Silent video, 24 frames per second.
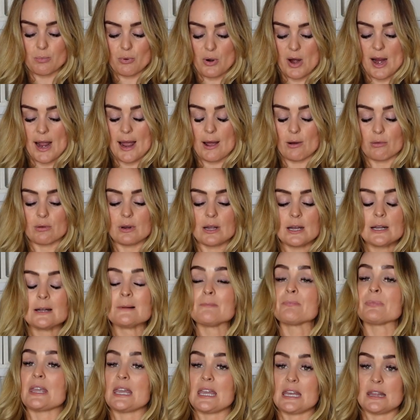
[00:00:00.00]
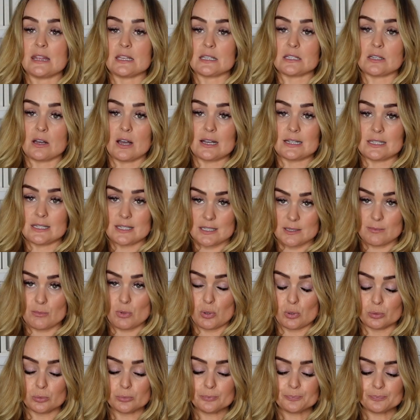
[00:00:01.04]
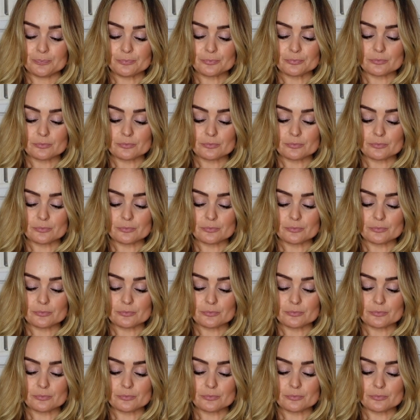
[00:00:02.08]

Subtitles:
Brown in the size small.